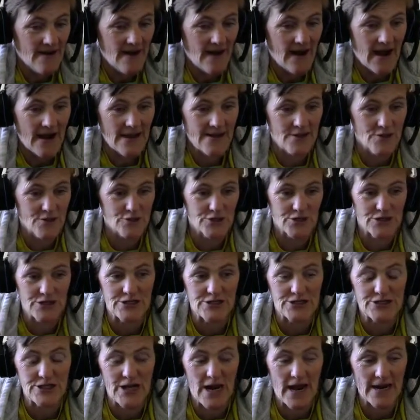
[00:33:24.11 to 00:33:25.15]
I usually
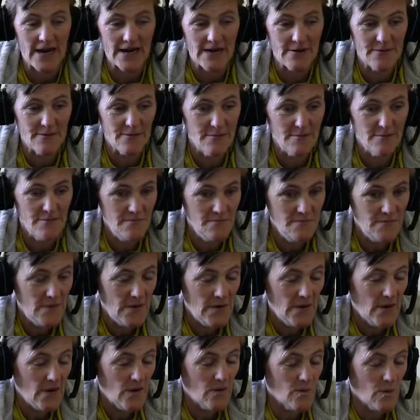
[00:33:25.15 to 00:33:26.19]
check them
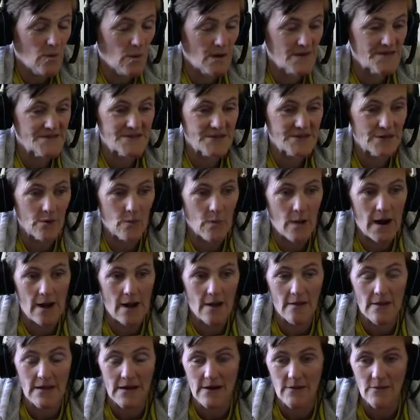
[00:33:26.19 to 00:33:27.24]
once in a
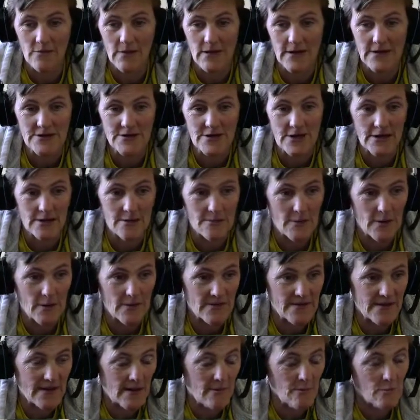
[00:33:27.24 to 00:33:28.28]
while. I don't like check them all
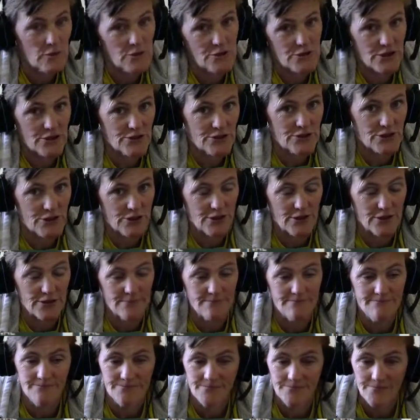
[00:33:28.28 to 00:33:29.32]
the time, which I
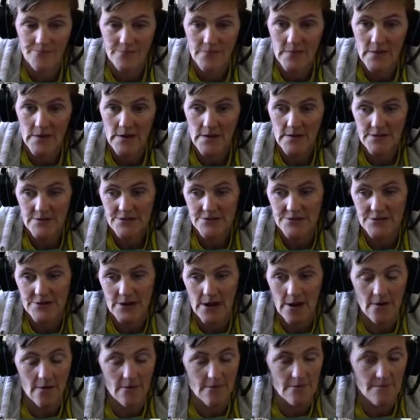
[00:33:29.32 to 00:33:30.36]
should. So you
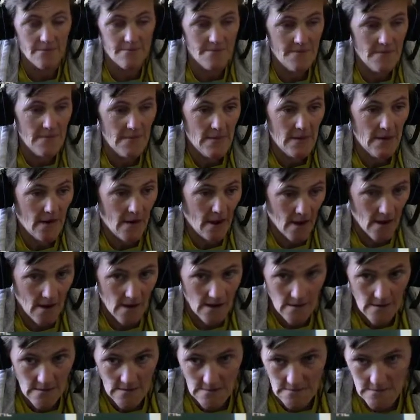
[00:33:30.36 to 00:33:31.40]
don't looking
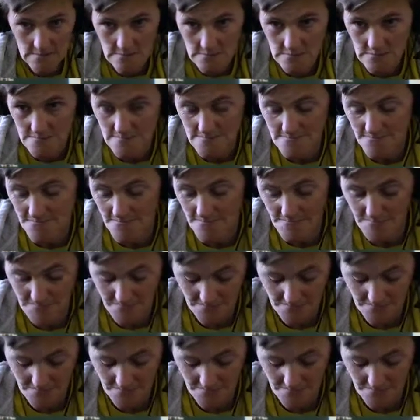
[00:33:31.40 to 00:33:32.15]
for another job.